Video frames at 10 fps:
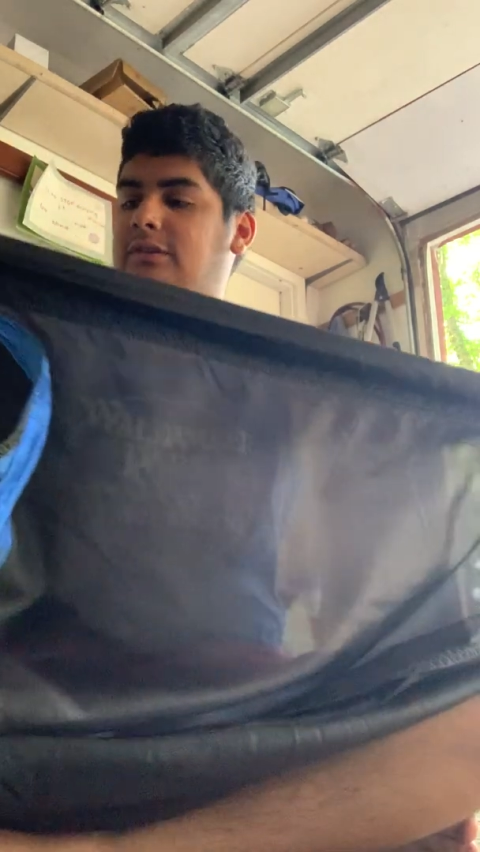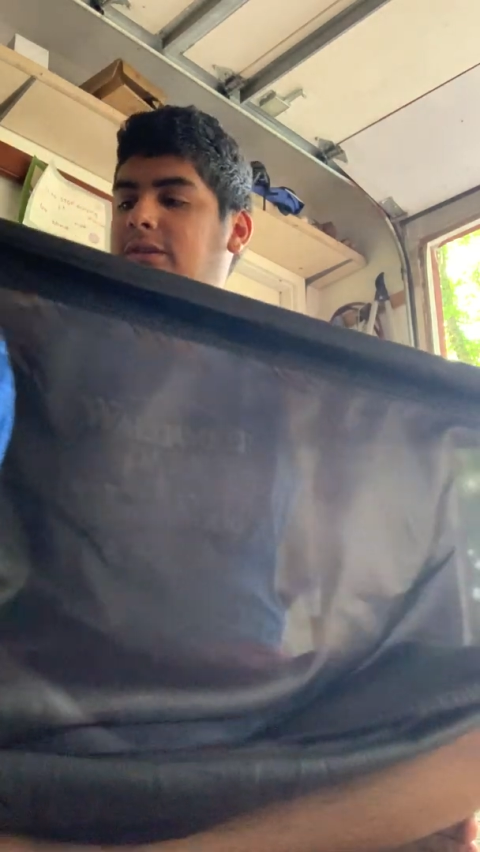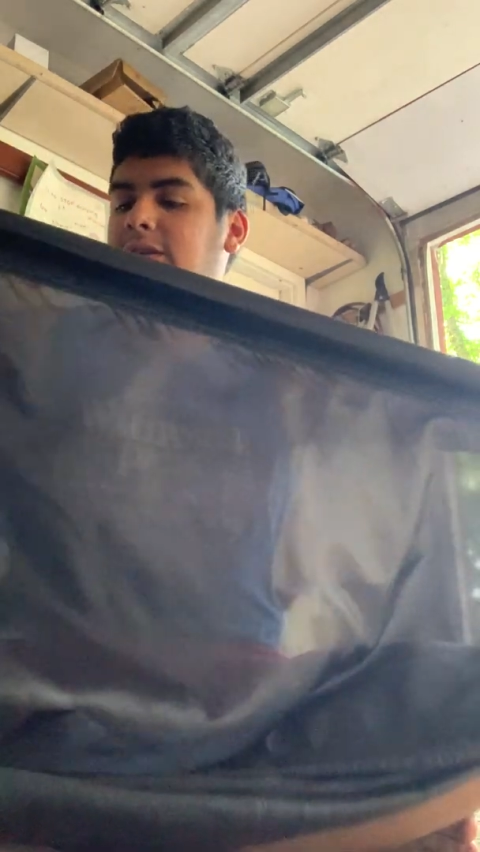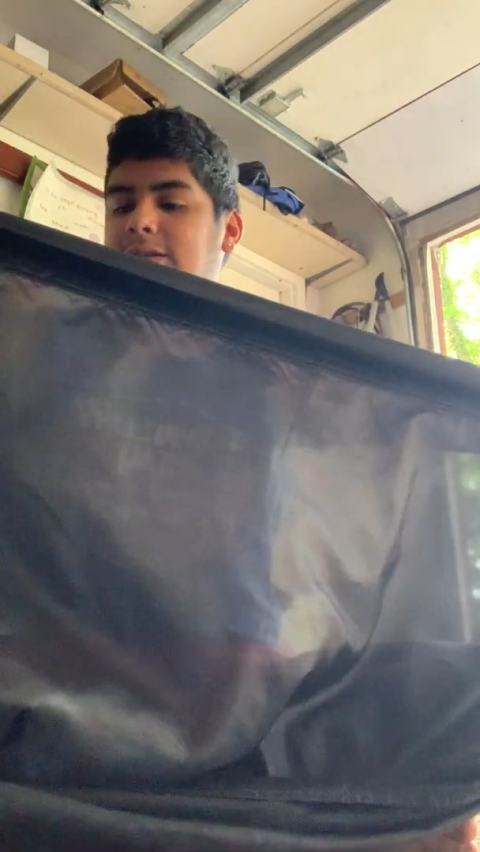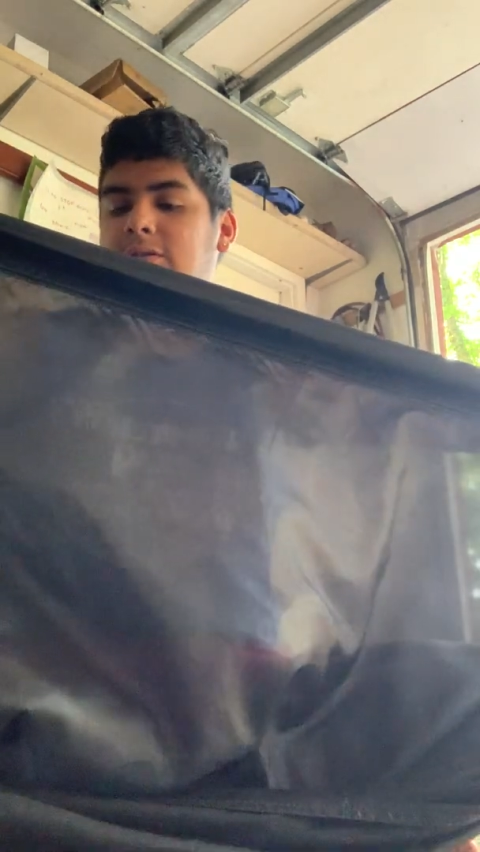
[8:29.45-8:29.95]

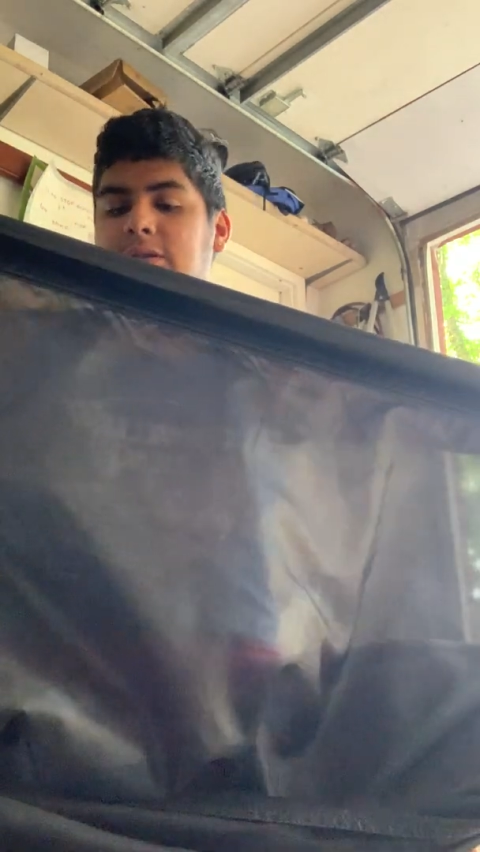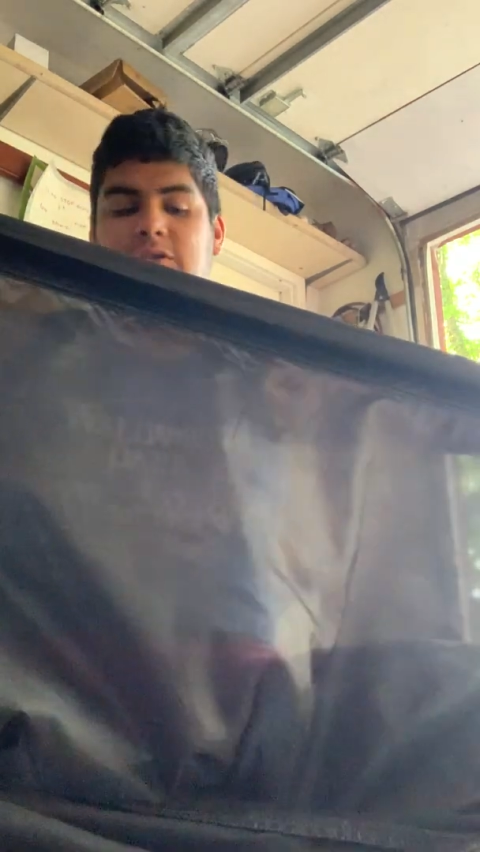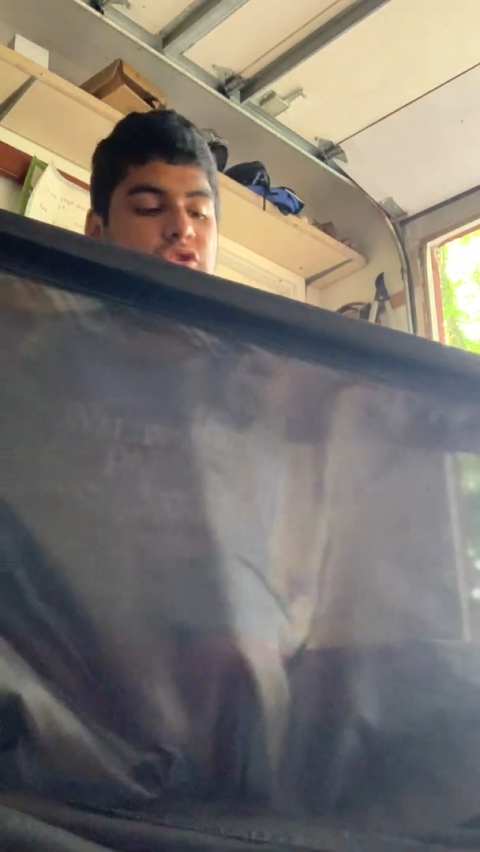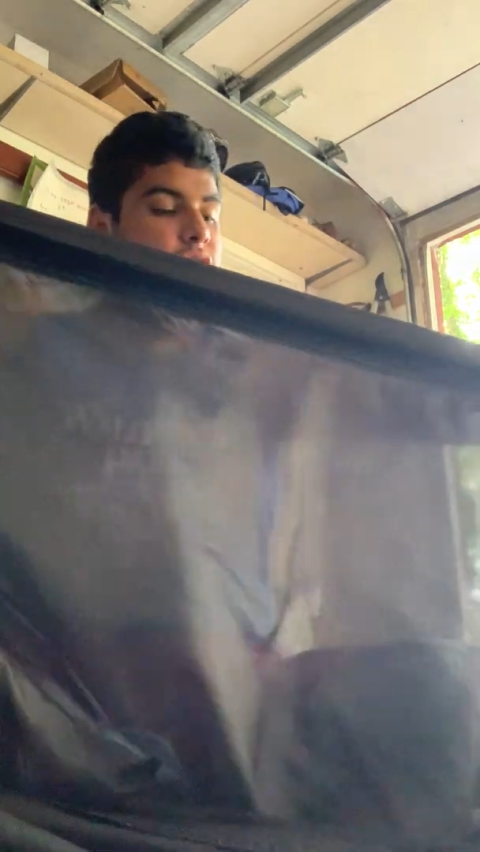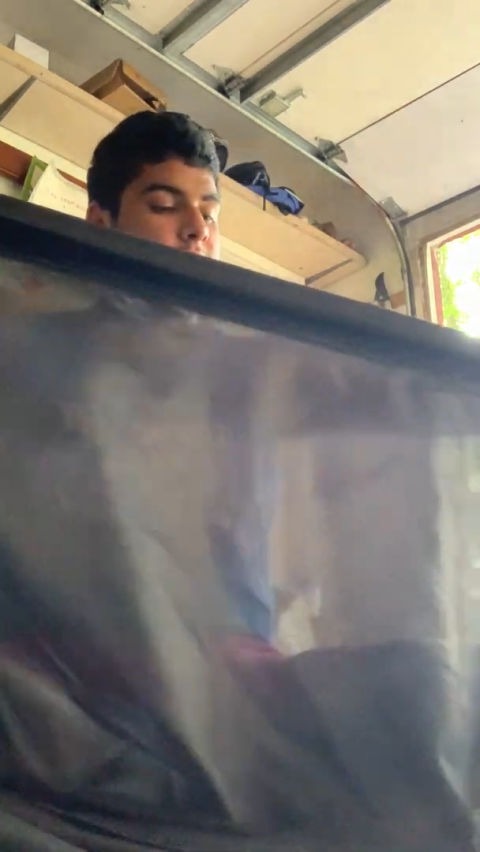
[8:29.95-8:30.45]
the silk
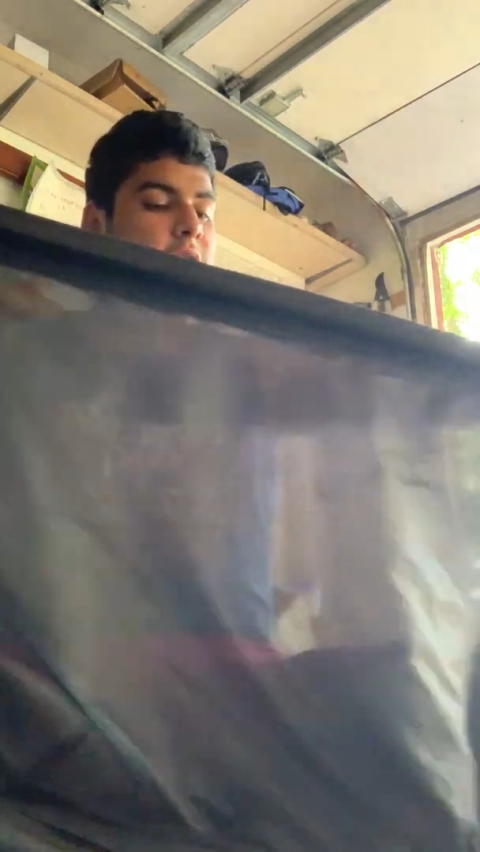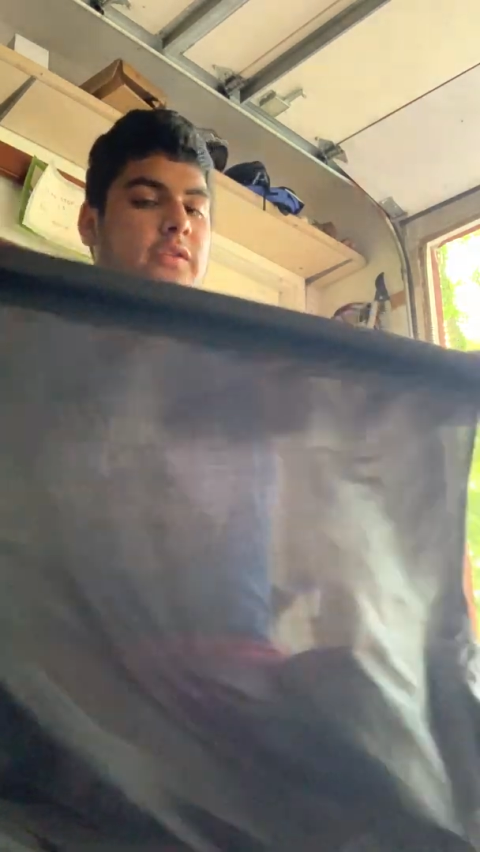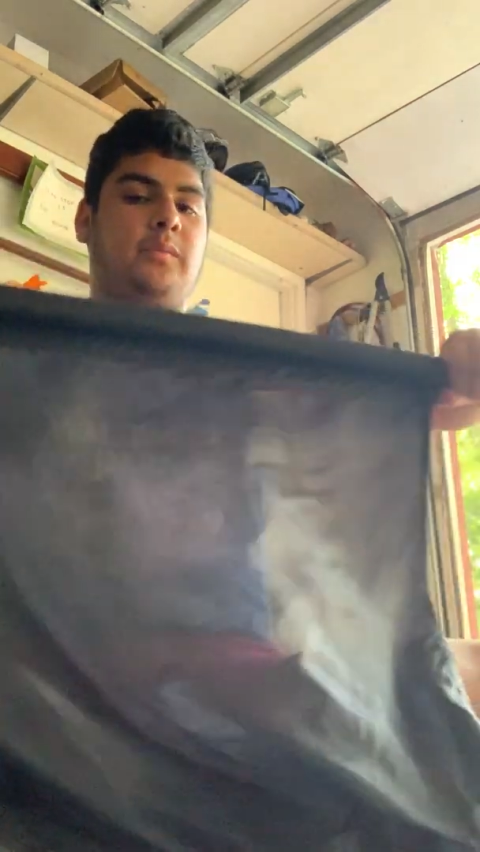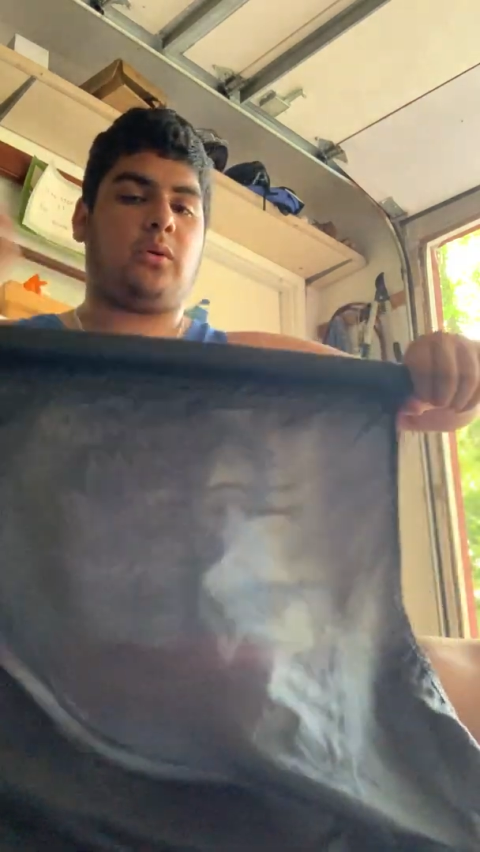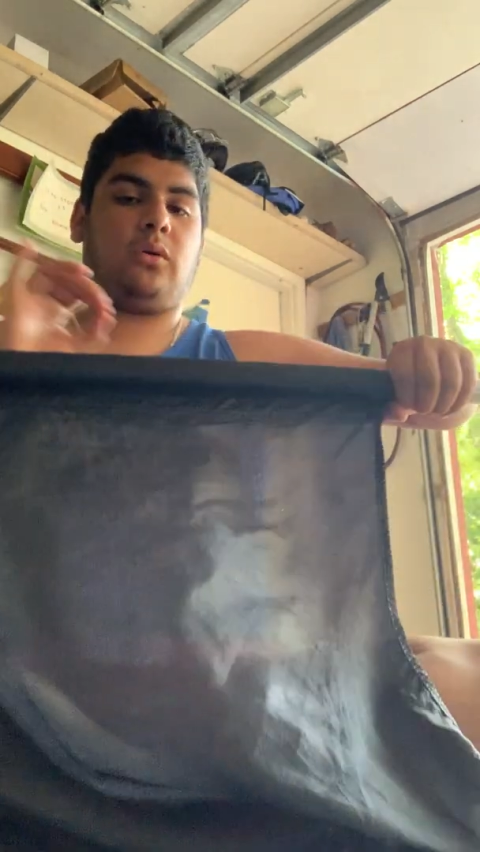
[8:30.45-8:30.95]
is straight on
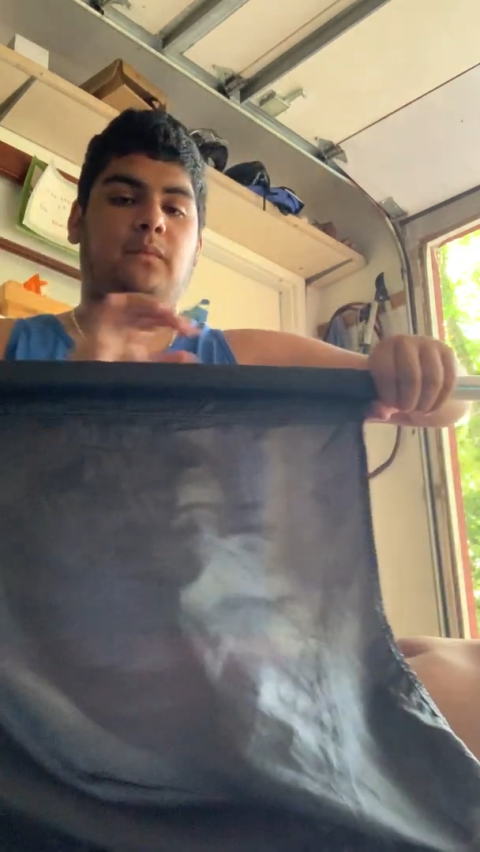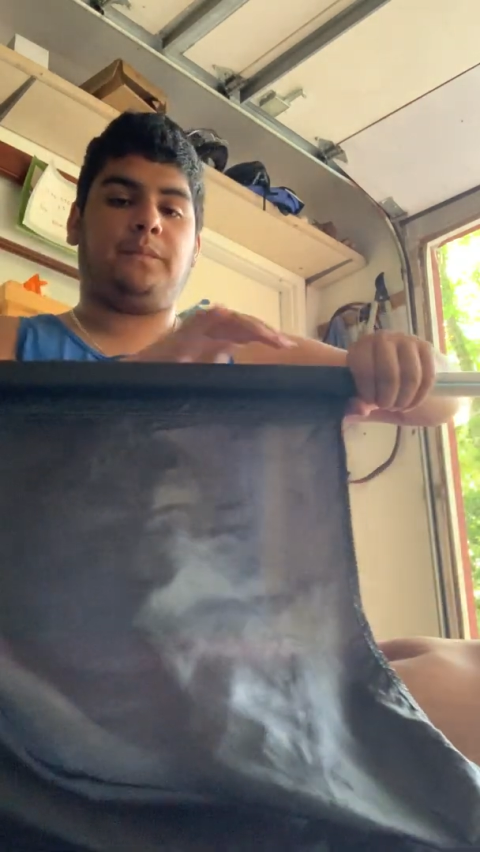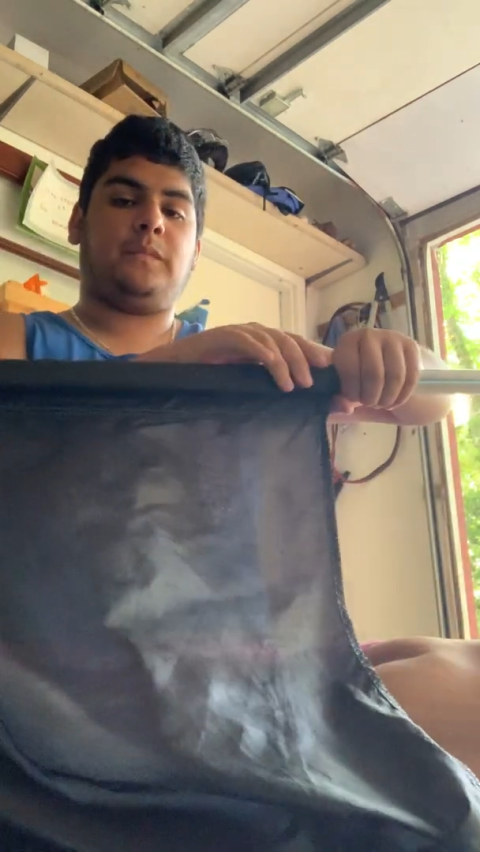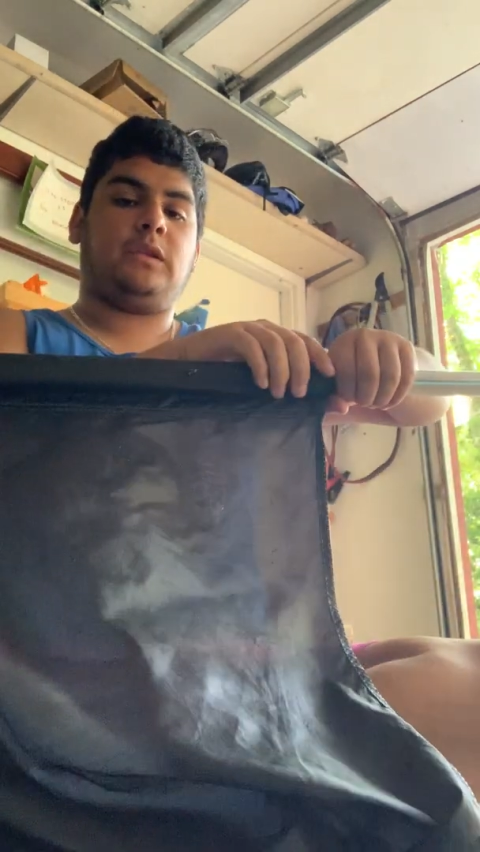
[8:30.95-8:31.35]
the pole.